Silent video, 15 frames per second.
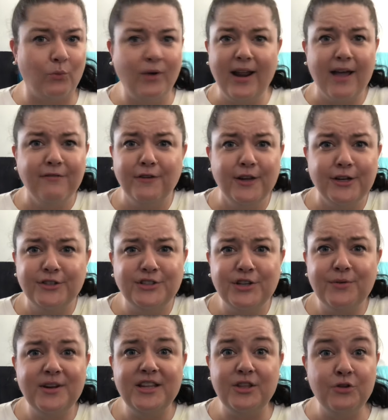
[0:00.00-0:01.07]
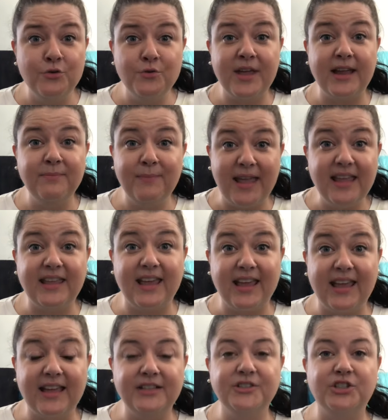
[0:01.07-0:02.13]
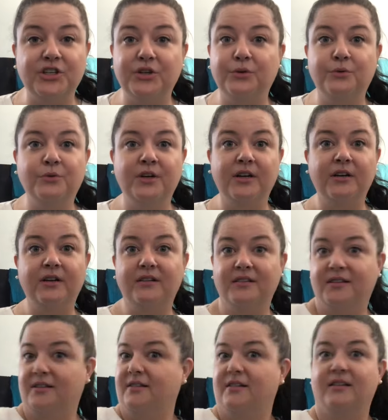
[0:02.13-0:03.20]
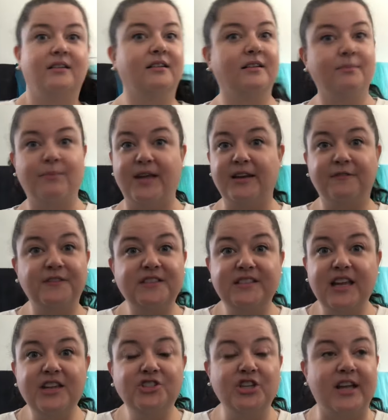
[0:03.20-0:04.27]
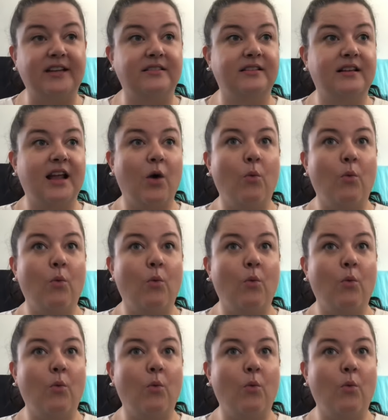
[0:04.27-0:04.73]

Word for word: Whatever you're doing, you can make it into manifestation.